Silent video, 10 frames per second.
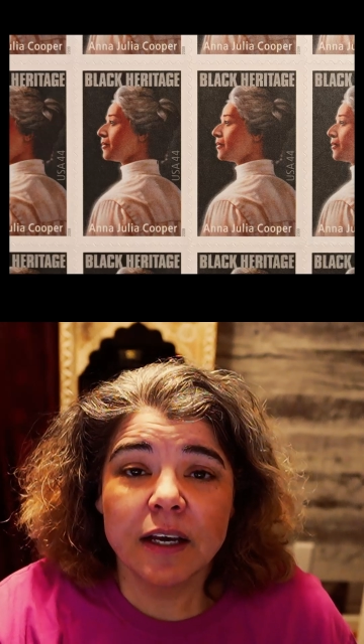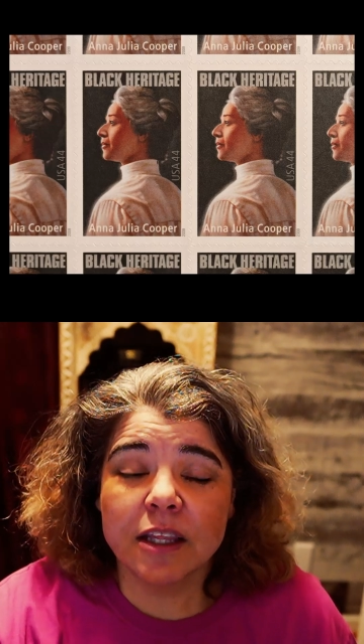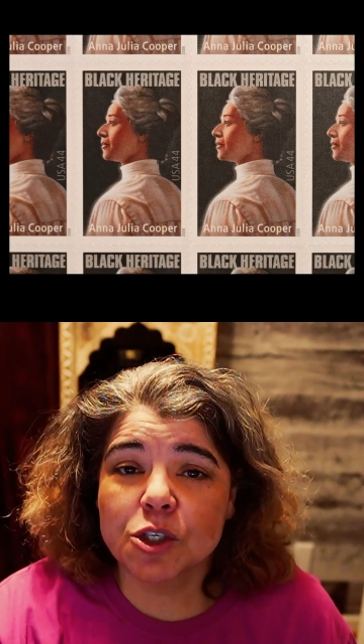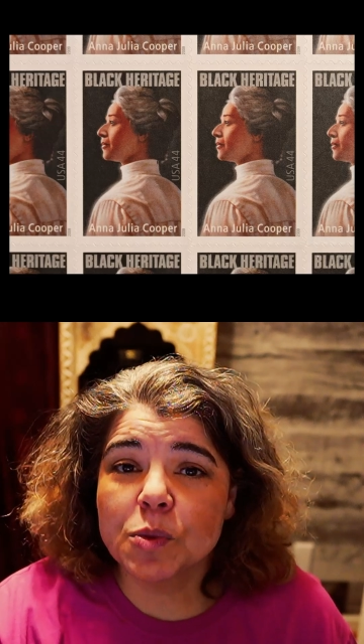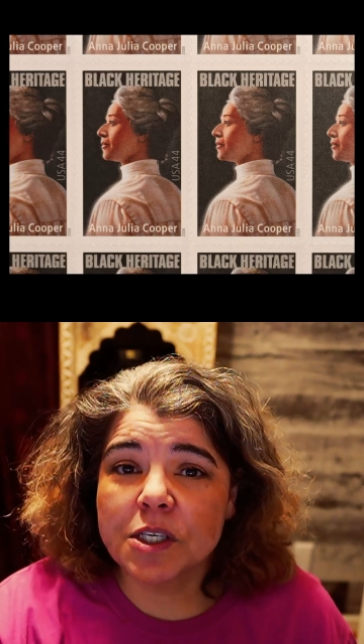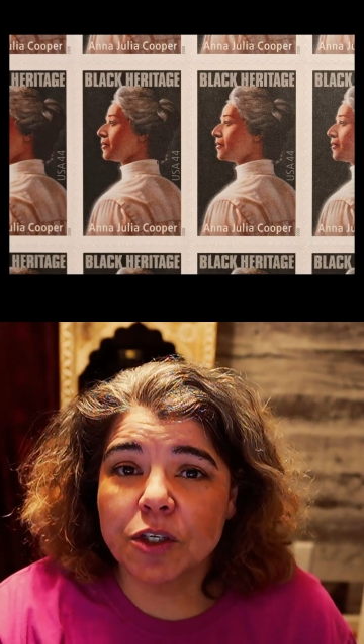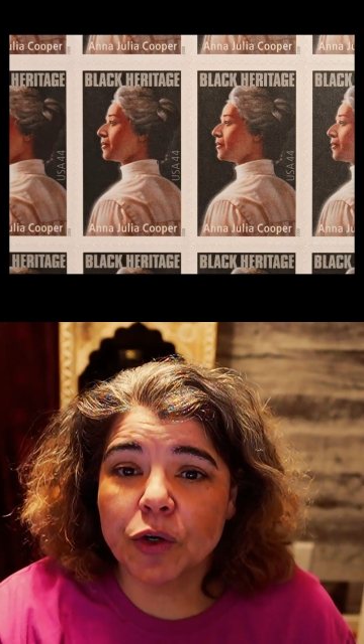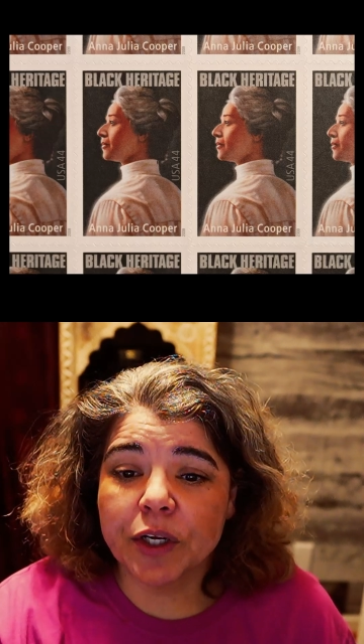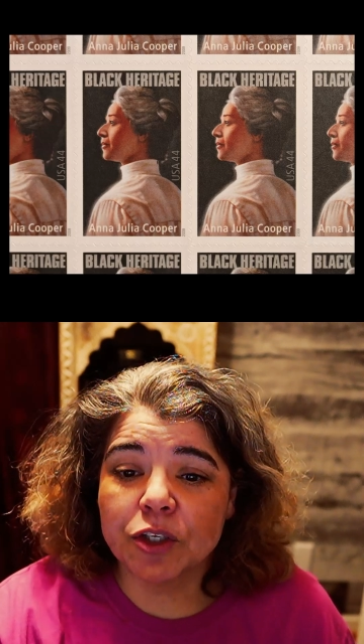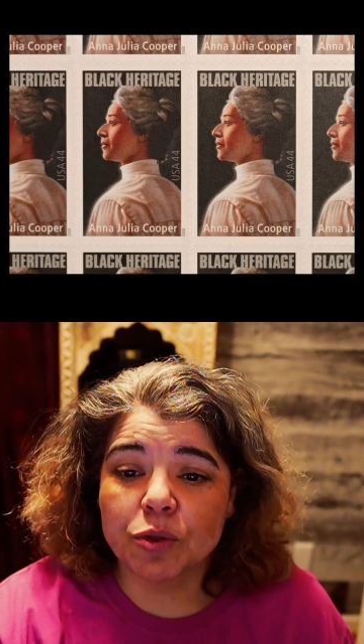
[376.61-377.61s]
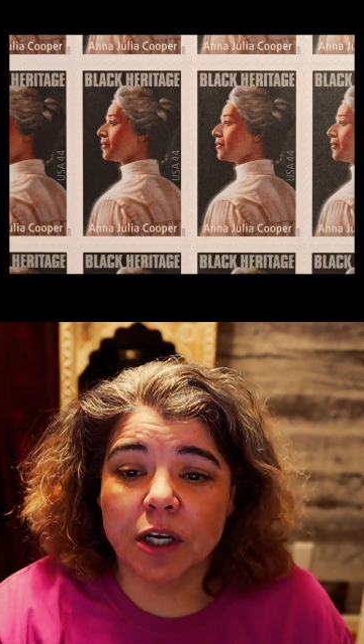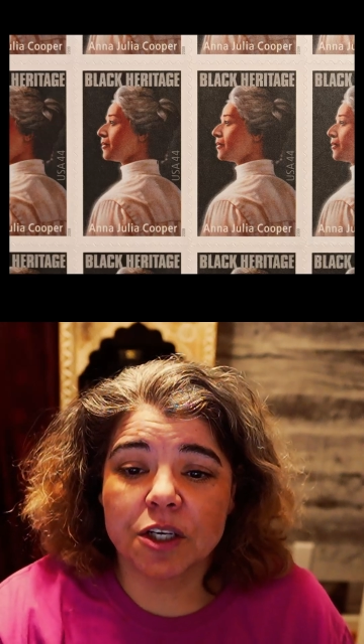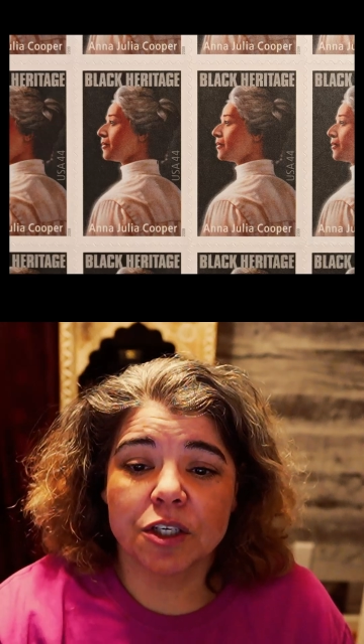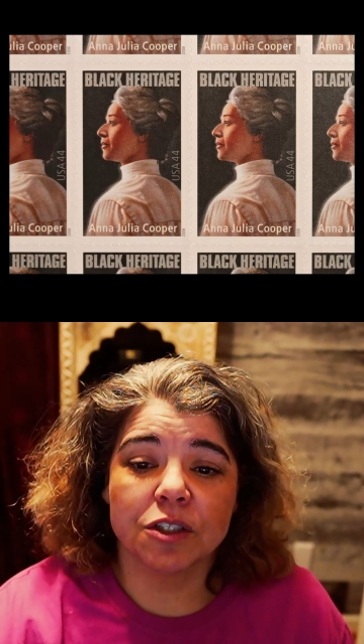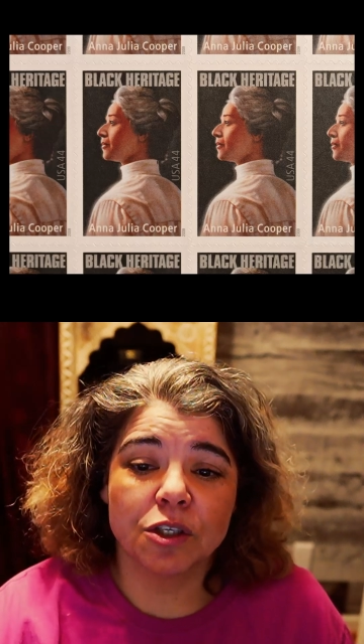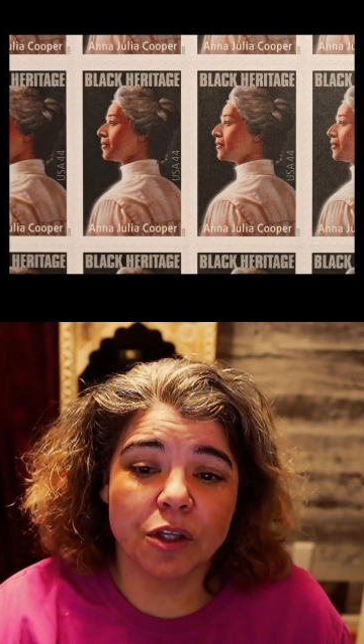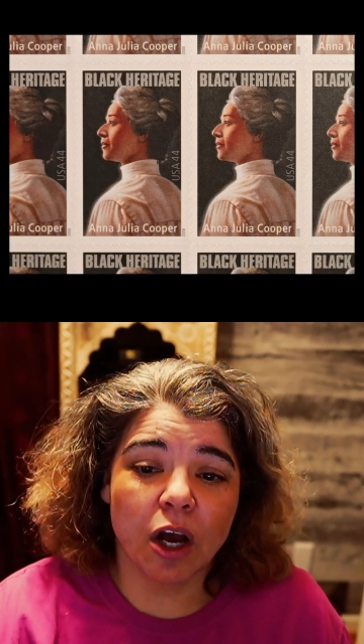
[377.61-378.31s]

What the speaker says: This was in her introduction to the